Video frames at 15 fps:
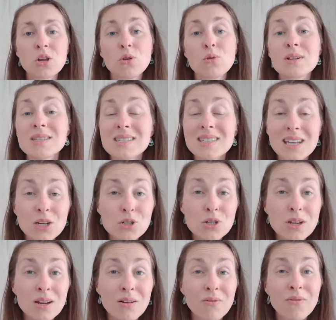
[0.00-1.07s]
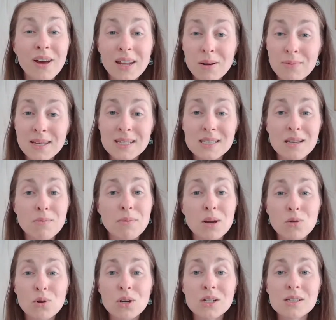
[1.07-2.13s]
and utilization of vitamins and
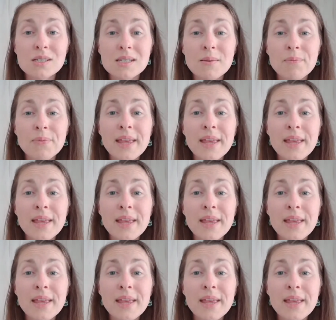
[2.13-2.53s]
minerals?